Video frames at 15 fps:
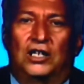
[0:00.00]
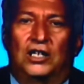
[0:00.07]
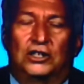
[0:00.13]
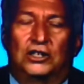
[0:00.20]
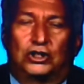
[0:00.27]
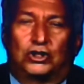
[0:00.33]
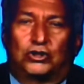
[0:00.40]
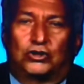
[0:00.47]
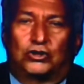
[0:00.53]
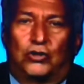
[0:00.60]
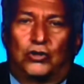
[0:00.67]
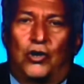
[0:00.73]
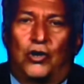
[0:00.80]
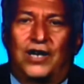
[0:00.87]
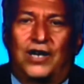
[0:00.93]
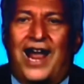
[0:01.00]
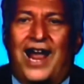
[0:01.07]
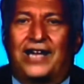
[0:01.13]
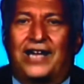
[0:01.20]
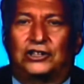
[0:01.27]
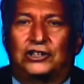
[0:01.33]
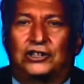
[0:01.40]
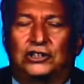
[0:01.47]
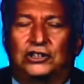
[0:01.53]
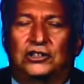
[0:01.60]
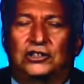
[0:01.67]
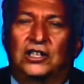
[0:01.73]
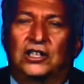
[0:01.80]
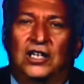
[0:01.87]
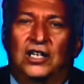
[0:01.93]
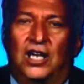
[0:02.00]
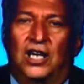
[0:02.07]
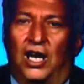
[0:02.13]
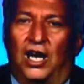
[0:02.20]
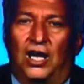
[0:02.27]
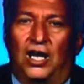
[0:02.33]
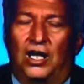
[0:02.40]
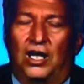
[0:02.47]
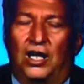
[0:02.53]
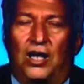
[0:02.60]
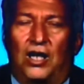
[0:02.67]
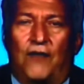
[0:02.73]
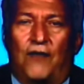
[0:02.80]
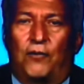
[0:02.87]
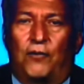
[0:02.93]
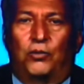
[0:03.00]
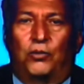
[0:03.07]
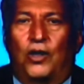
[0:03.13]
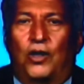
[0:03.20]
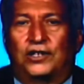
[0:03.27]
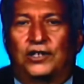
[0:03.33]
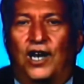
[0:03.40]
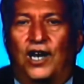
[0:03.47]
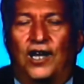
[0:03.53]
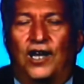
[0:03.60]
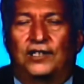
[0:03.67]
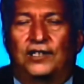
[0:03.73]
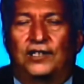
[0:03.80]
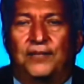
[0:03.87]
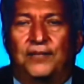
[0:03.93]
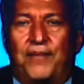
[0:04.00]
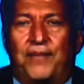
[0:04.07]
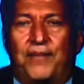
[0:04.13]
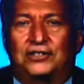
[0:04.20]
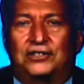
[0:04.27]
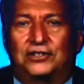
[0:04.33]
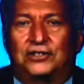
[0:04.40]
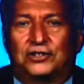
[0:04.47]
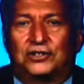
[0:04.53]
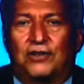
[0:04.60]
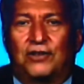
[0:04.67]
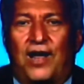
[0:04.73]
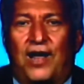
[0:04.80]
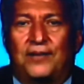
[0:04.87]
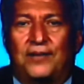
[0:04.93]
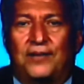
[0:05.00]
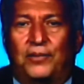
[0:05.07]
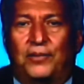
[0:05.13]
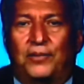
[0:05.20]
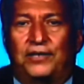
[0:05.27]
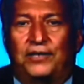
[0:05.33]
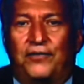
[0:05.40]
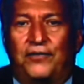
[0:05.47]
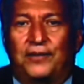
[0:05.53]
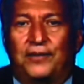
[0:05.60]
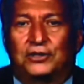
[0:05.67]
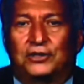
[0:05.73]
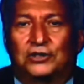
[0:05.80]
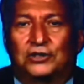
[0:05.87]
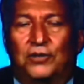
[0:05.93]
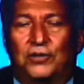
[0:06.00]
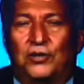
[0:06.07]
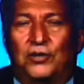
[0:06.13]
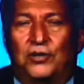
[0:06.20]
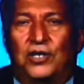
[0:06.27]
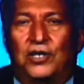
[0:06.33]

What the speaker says: strong action of a broad kind that Bagehot described when he famously wrote